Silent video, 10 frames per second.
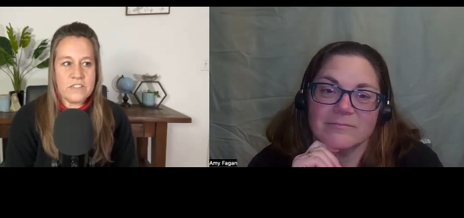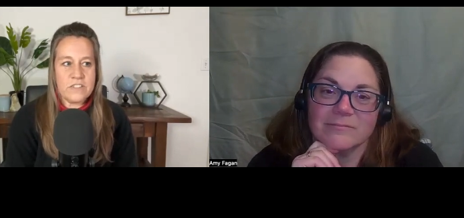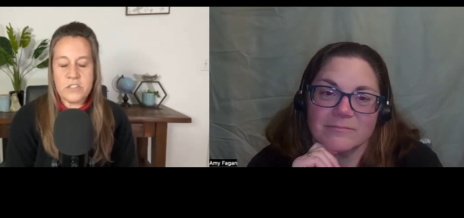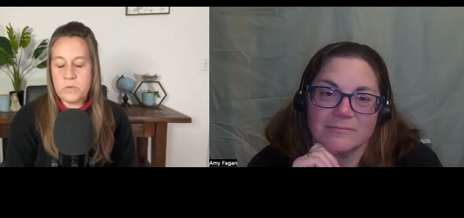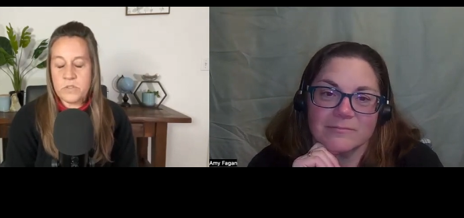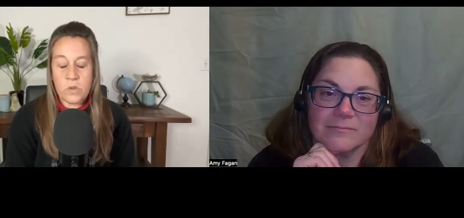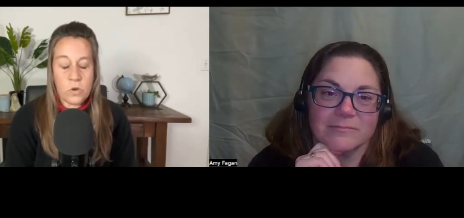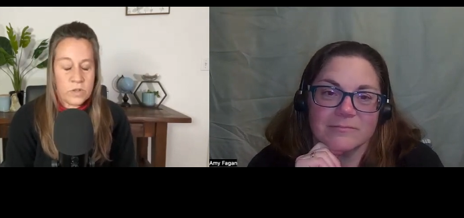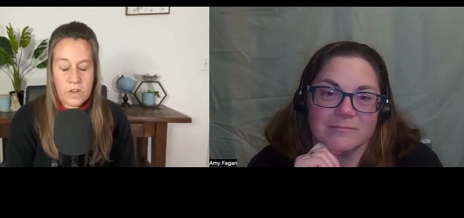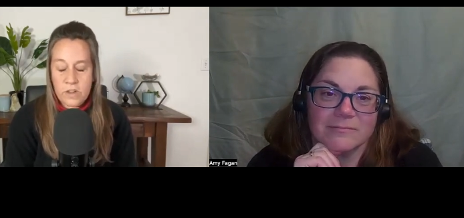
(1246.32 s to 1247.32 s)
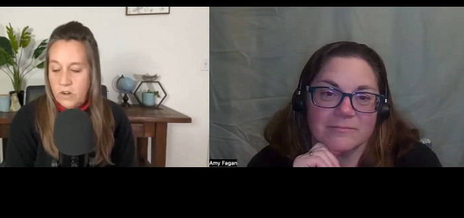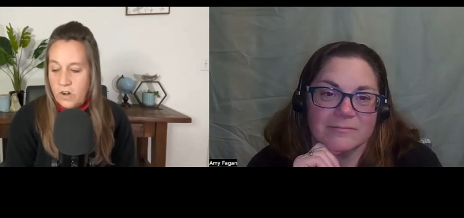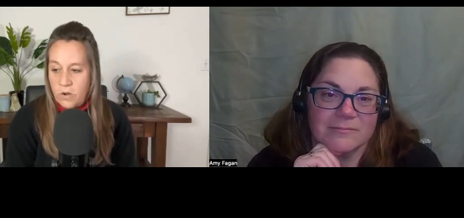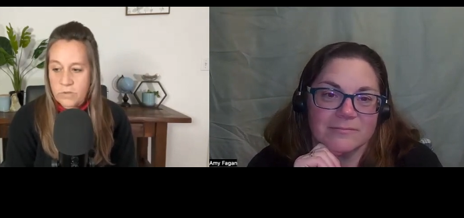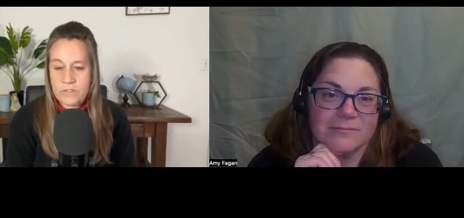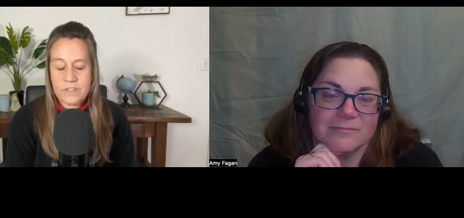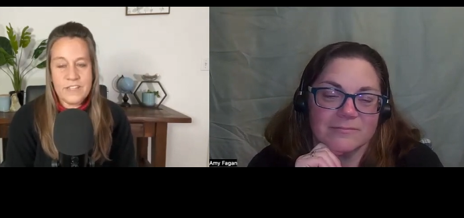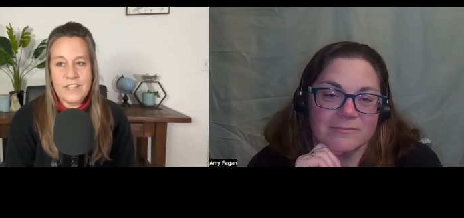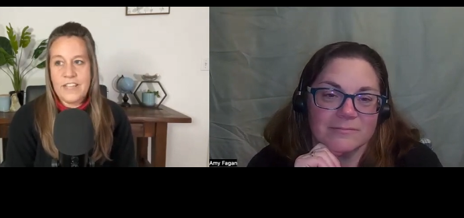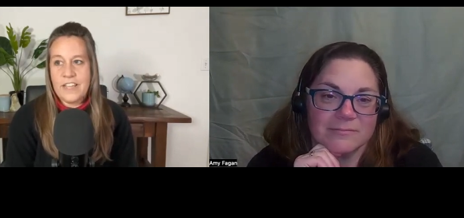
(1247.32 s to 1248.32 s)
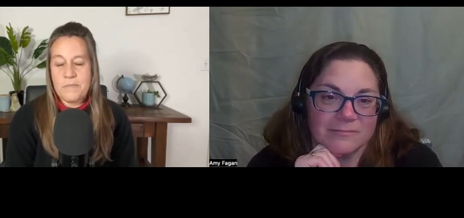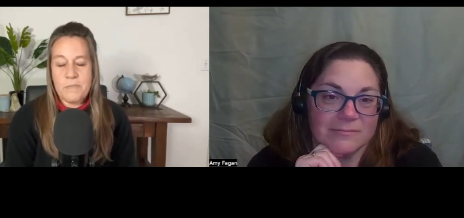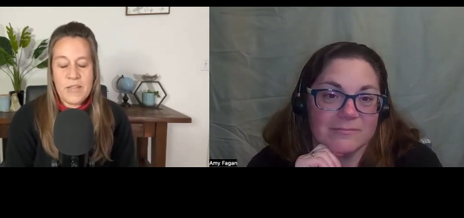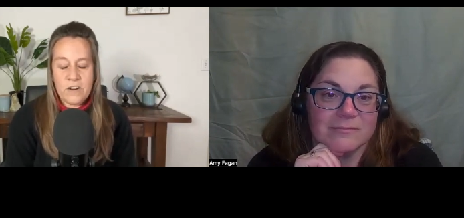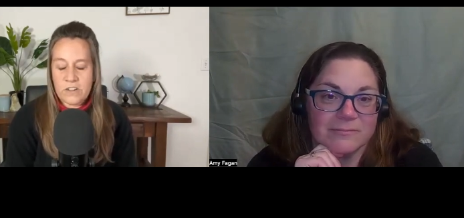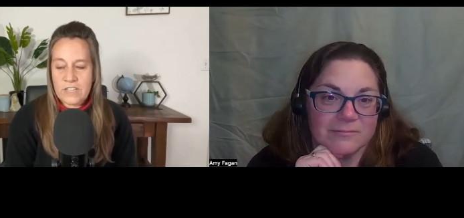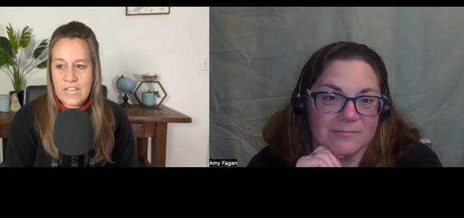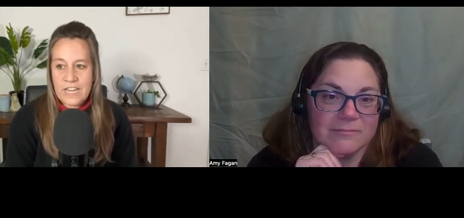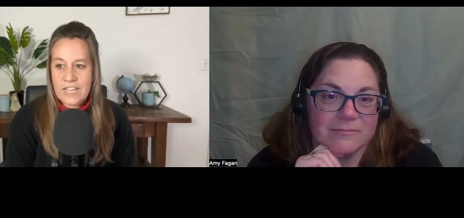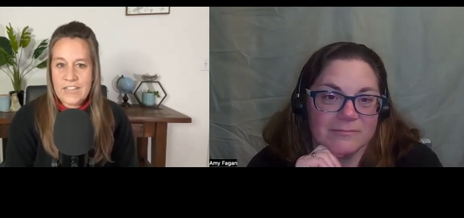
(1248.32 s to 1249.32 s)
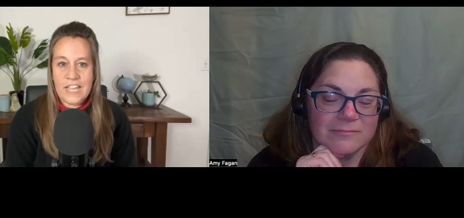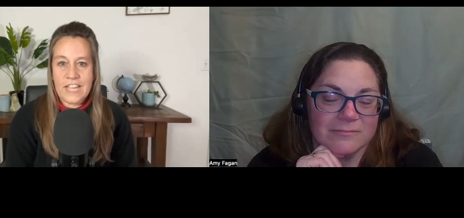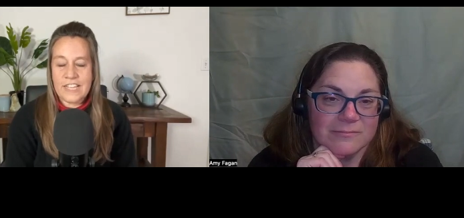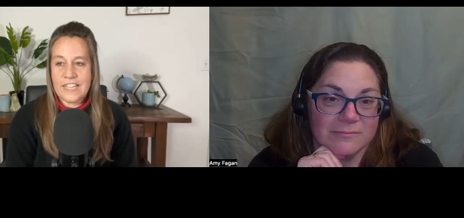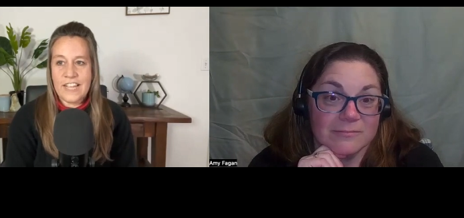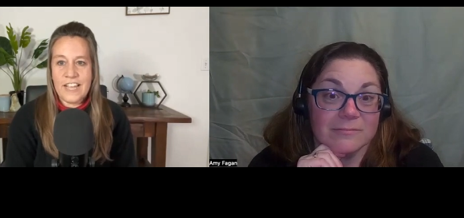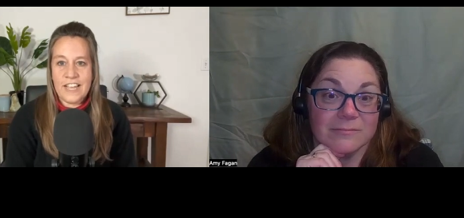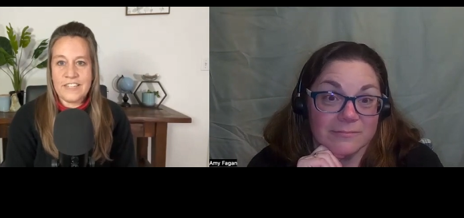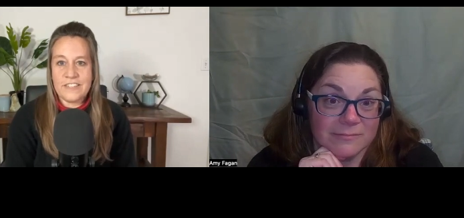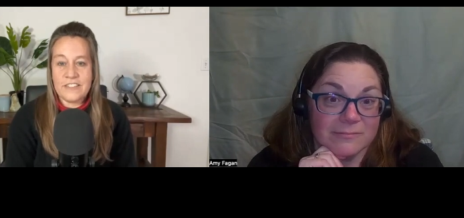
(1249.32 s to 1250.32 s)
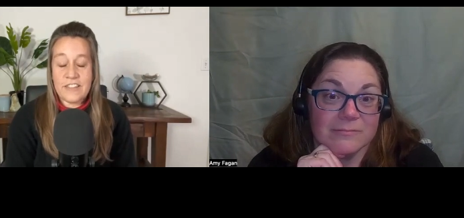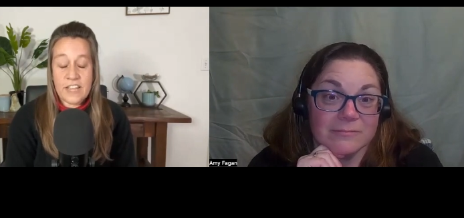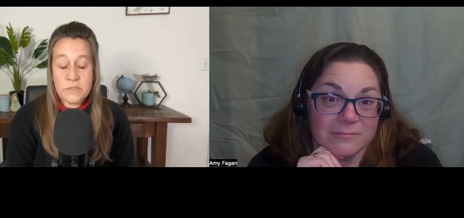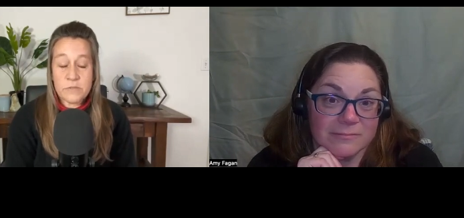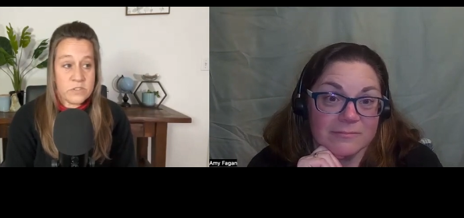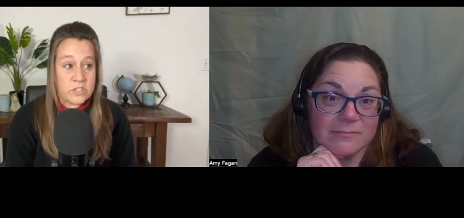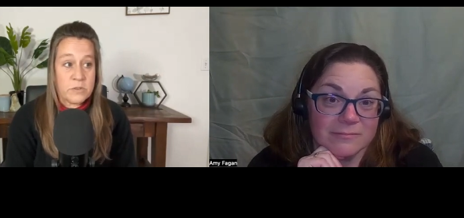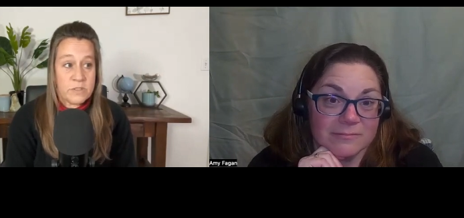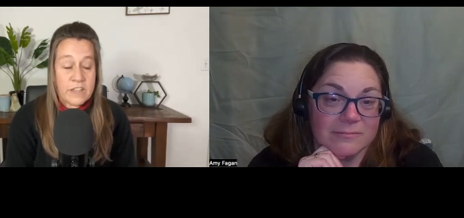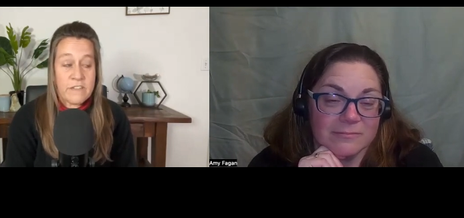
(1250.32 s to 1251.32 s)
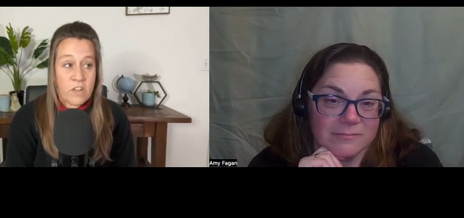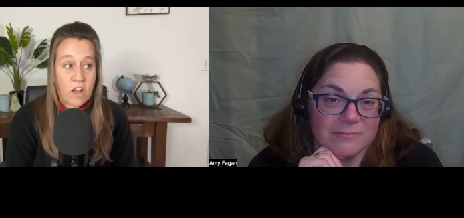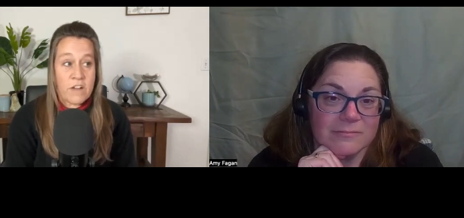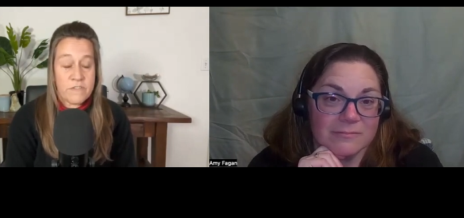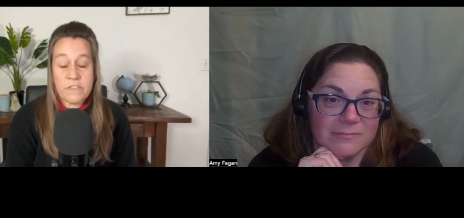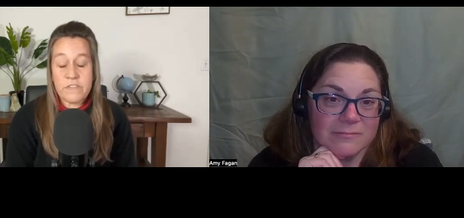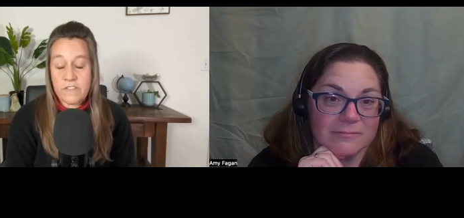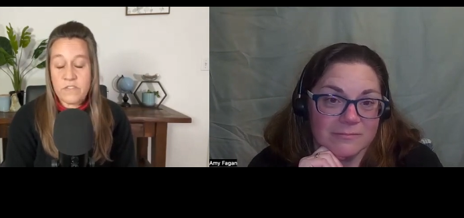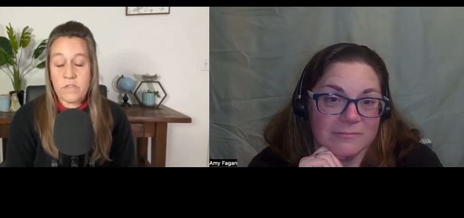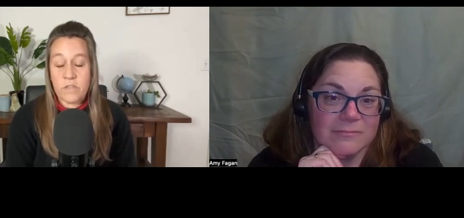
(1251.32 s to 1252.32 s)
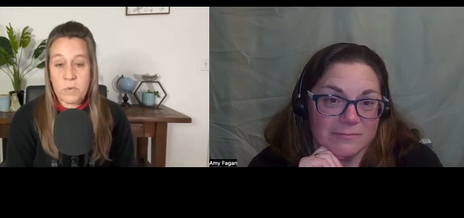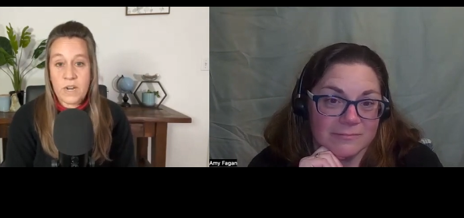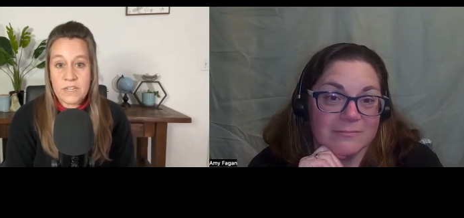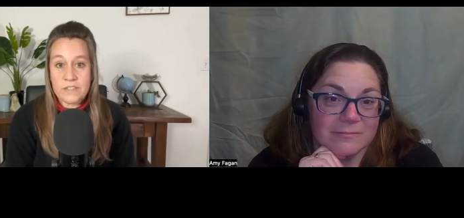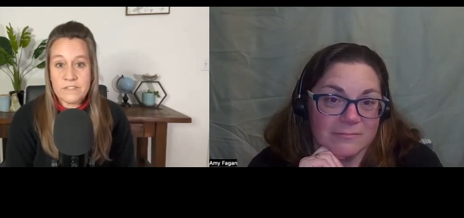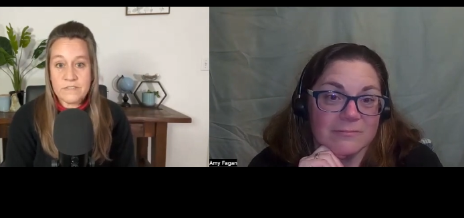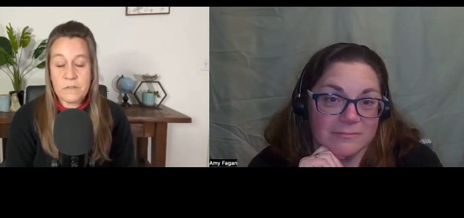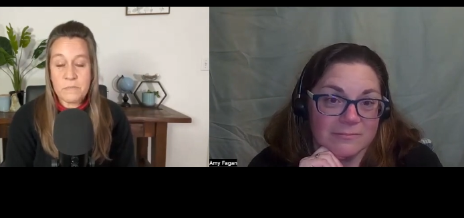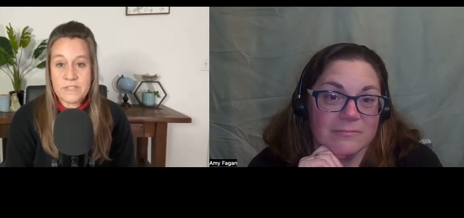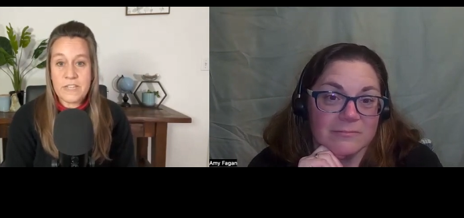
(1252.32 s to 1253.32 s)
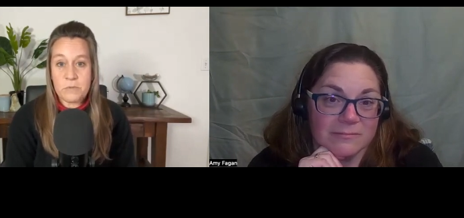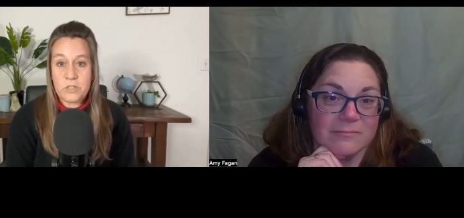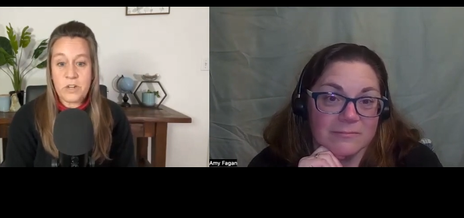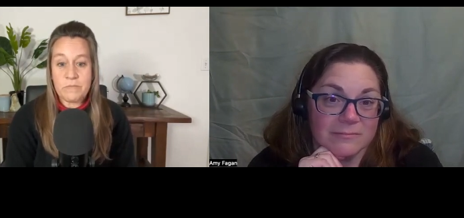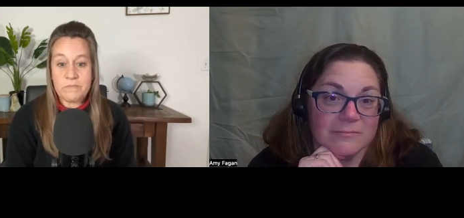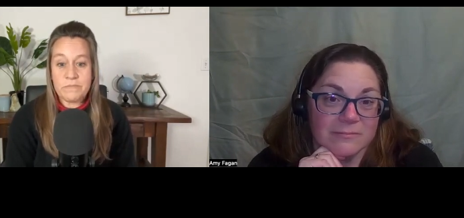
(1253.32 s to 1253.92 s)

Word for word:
Speaker 1: she was totally on her own, made hardly anything, and that's she lived off of leftover bread from the sandwich shop.